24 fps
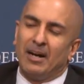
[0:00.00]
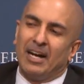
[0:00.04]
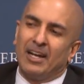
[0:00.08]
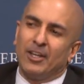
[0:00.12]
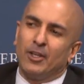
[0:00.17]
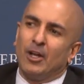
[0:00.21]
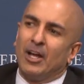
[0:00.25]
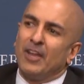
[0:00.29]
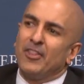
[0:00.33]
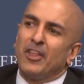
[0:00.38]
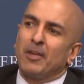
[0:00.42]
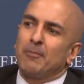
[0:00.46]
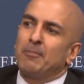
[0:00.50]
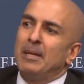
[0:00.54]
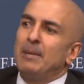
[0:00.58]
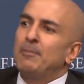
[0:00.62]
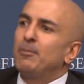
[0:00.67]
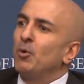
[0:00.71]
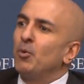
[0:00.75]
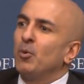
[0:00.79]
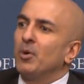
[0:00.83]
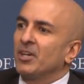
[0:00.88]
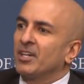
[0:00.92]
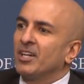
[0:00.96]
you know, I think
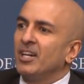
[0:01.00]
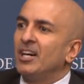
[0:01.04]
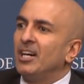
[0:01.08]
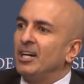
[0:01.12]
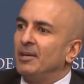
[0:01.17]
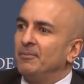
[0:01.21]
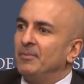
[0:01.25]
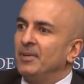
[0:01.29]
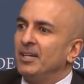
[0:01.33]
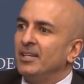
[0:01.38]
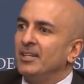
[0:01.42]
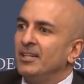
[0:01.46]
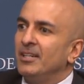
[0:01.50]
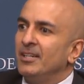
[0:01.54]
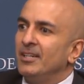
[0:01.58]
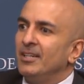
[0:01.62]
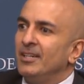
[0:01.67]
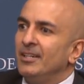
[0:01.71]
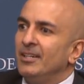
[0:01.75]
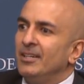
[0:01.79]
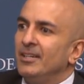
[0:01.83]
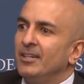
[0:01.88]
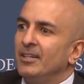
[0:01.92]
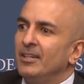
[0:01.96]
people will come.
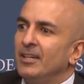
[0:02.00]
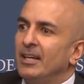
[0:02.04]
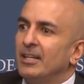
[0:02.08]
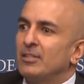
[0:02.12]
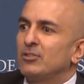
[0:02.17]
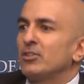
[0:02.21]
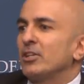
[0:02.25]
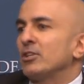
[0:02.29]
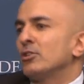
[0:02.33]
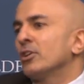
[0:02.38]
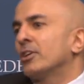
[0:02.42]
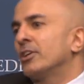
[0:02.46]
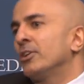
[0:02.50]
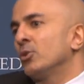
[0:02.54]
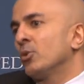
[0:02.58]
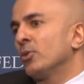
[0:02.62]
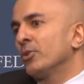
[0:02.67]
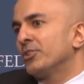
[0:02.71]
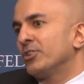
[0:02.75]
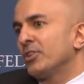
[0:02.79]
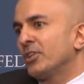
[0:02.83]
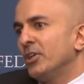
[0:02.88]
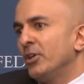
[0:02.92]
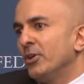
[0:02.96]
It's like, look at
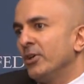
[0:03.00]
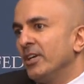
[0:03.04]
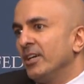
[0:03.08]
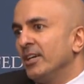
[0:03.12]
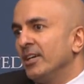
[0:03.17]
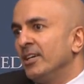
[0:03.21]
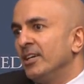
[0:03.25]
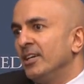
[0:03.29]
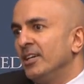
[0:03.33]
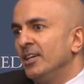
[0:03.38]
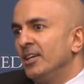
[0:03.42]
North Dakota.